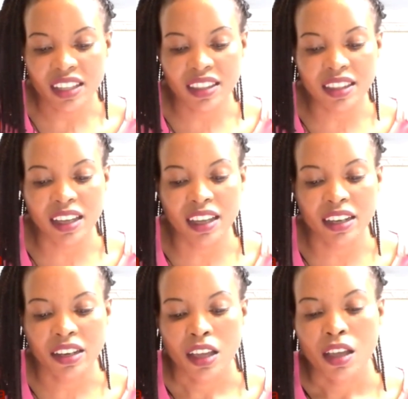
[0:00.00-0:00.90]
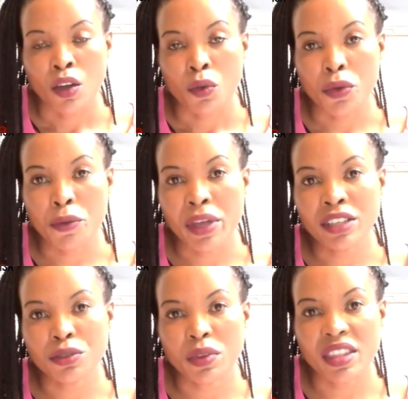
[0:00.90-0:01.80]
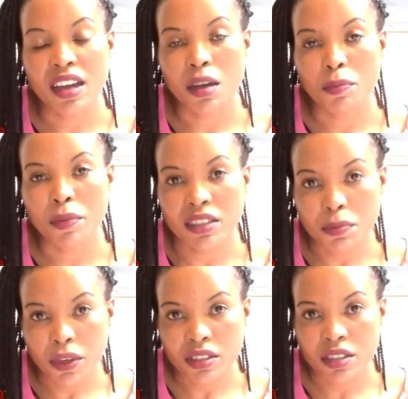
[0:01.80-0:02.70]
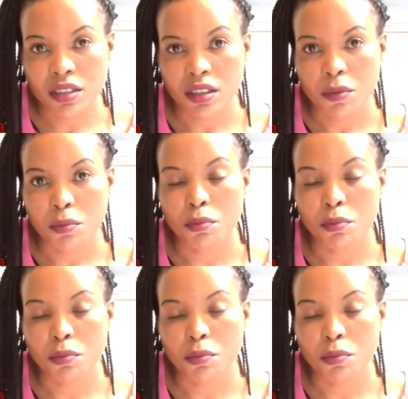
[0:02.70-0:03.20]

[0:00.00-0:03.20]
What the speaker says: And then we went with our passports,